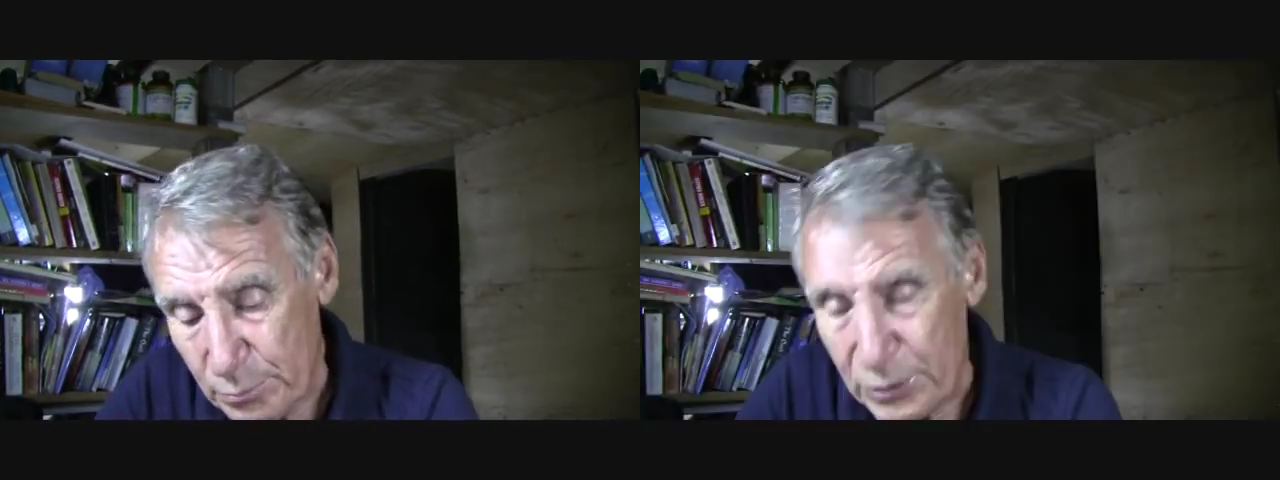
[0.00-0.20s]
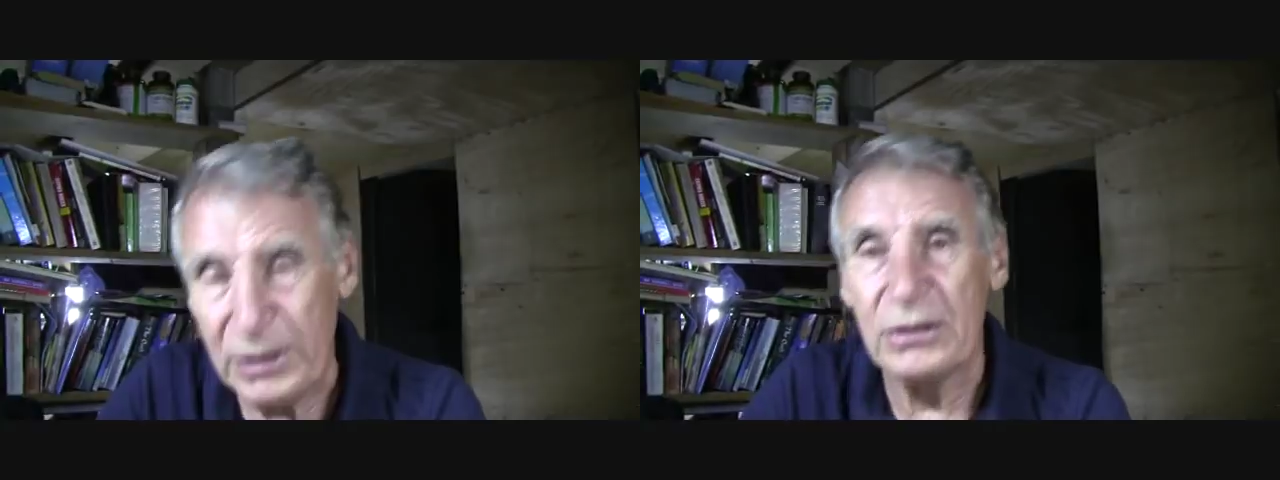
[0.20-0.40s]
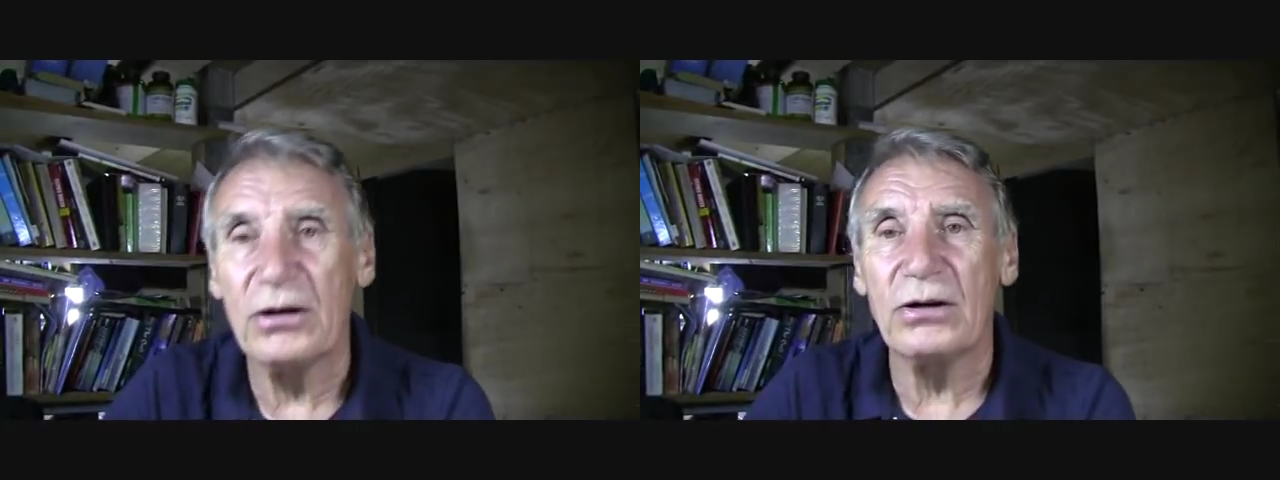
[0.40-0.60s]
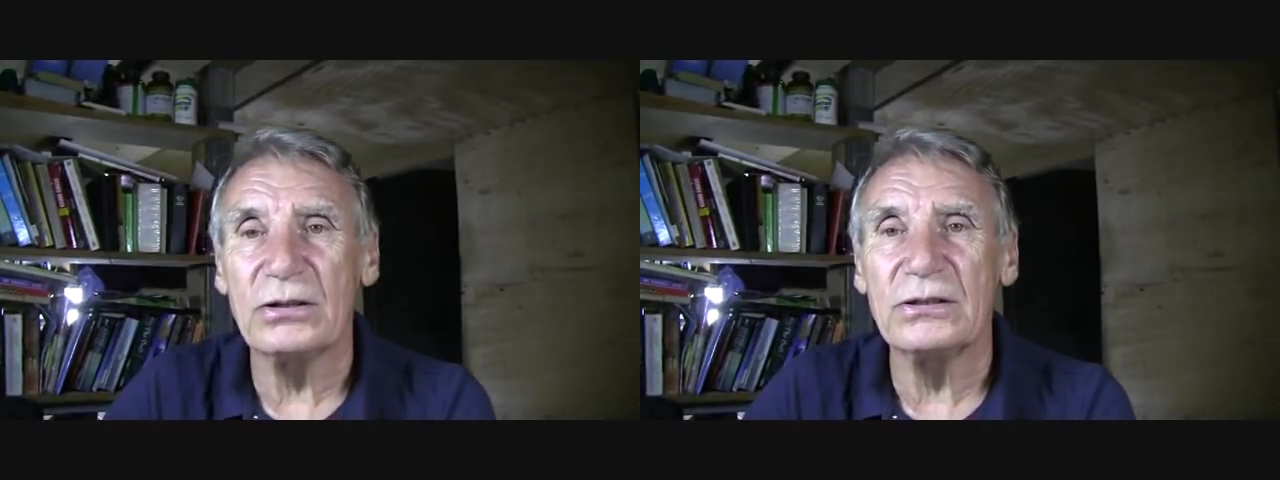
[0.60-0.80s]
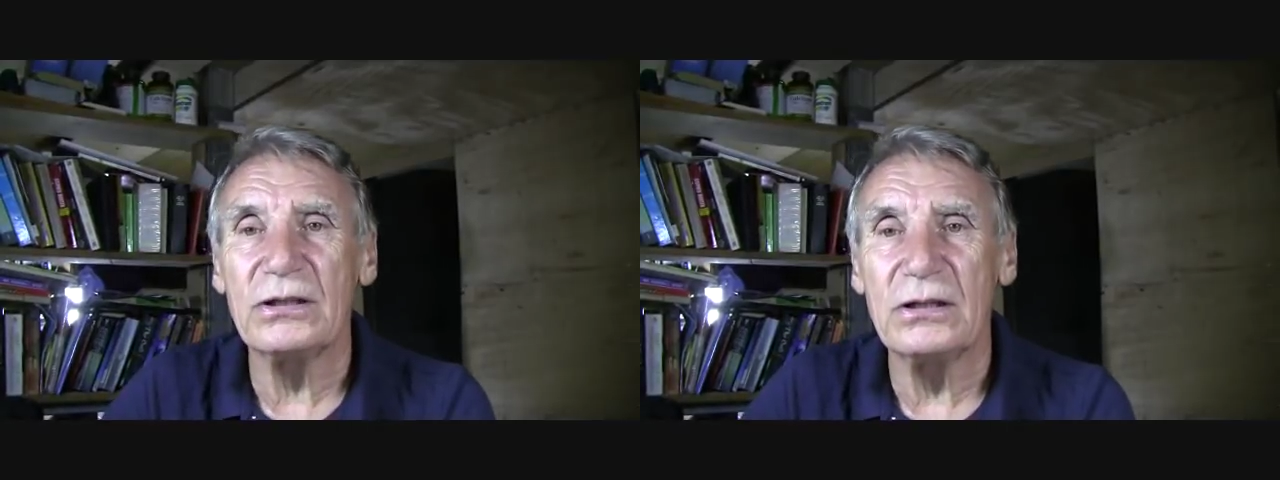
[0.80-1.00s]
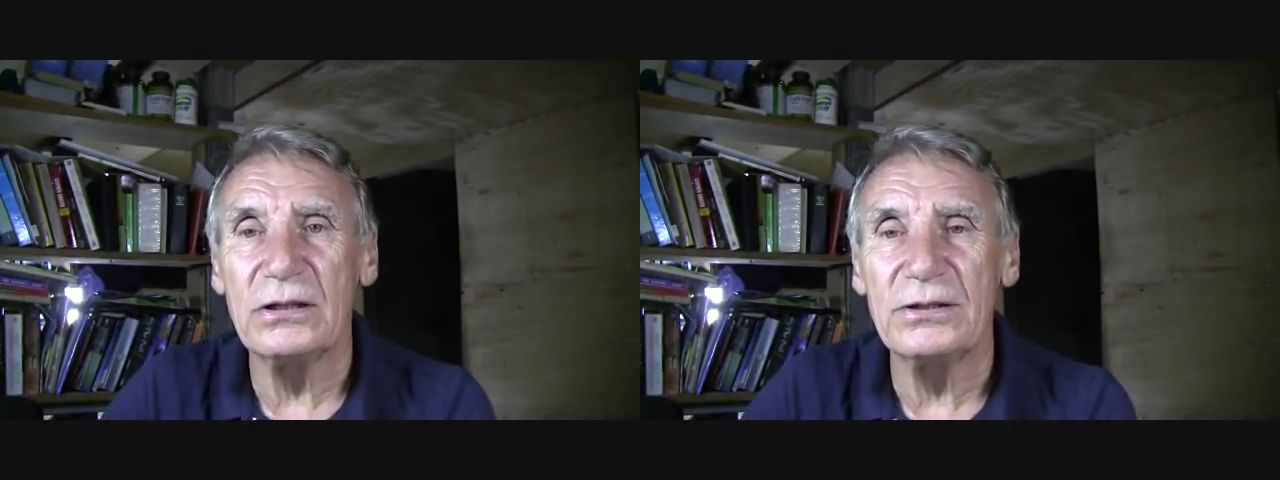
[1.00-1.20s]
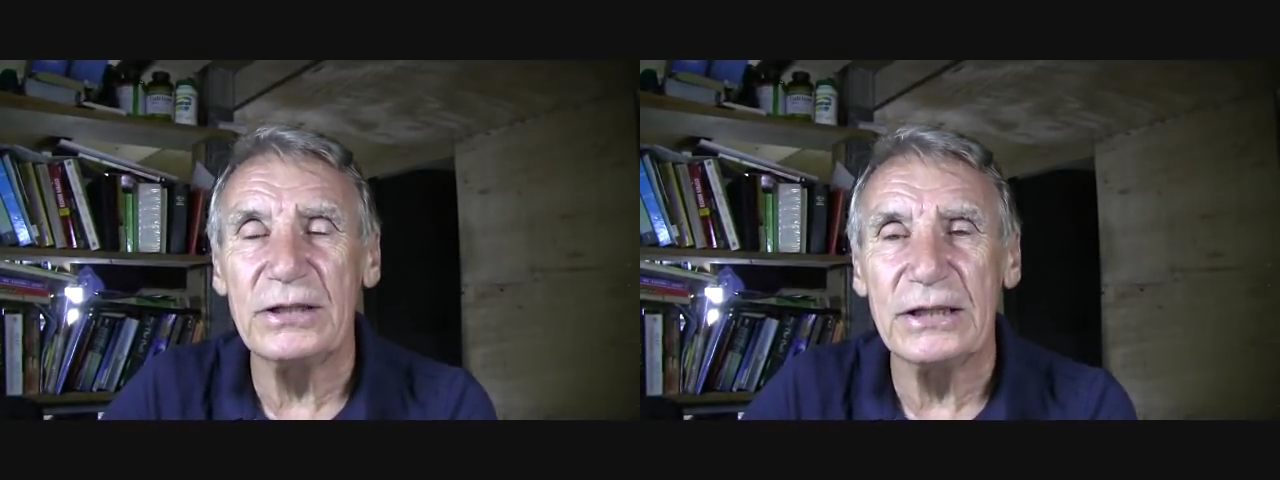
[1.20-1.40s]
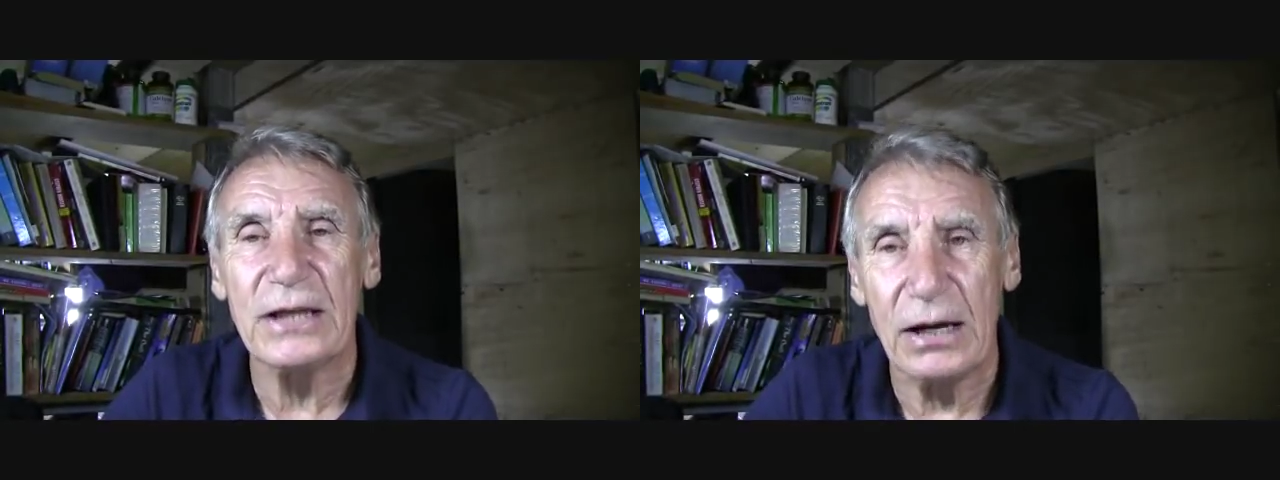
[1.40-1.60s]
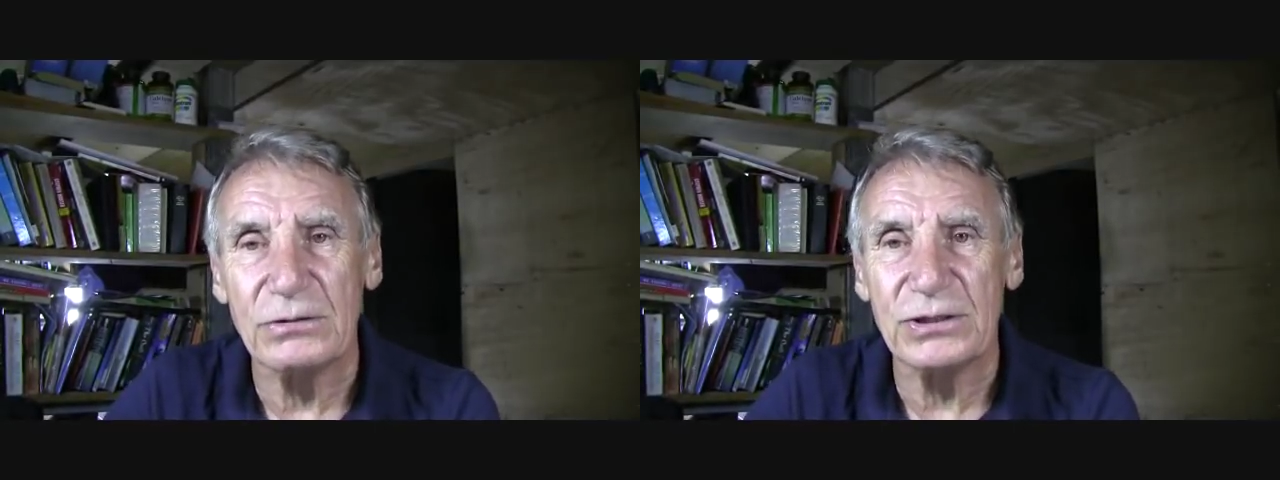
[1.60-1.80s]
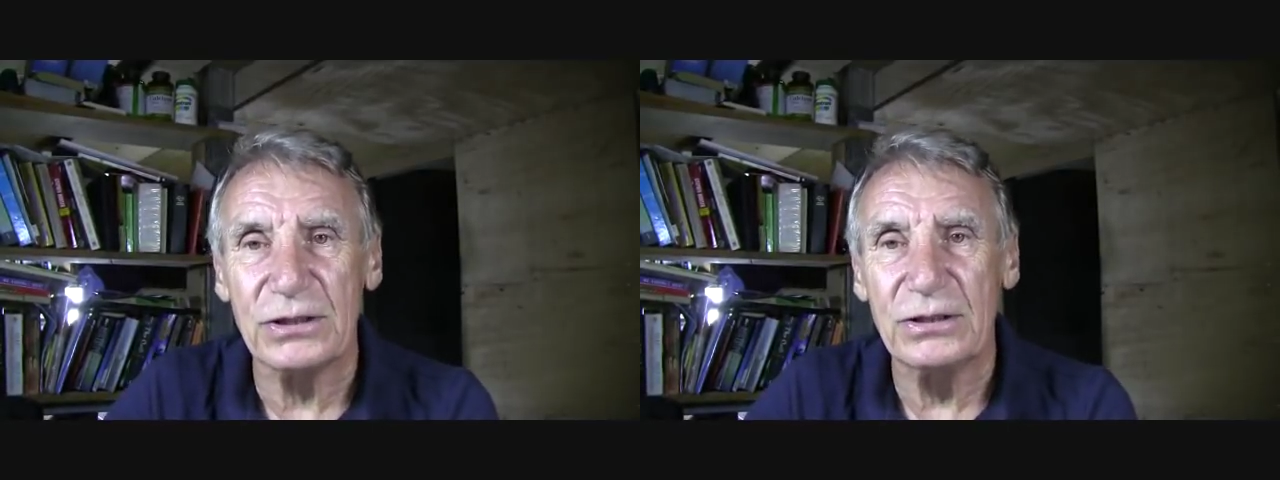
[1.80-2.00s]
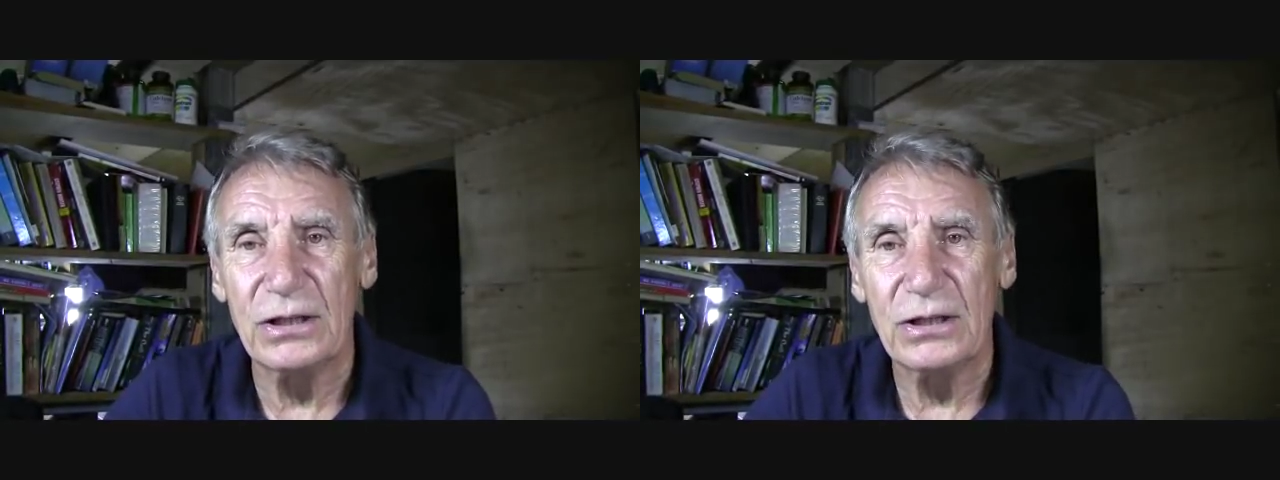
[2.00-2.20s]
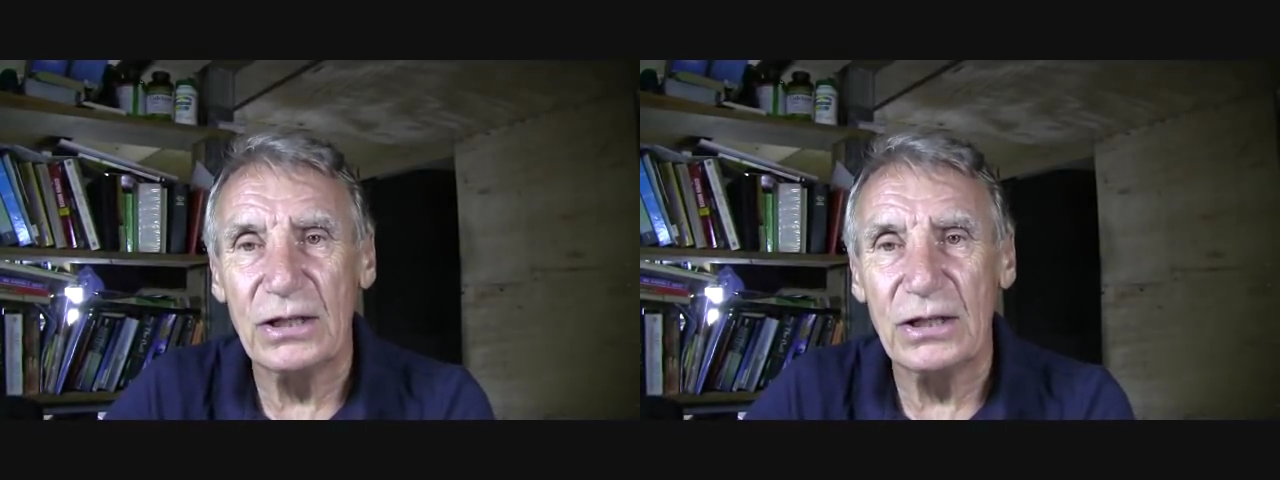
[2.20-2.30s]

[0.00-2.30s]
put it on the counter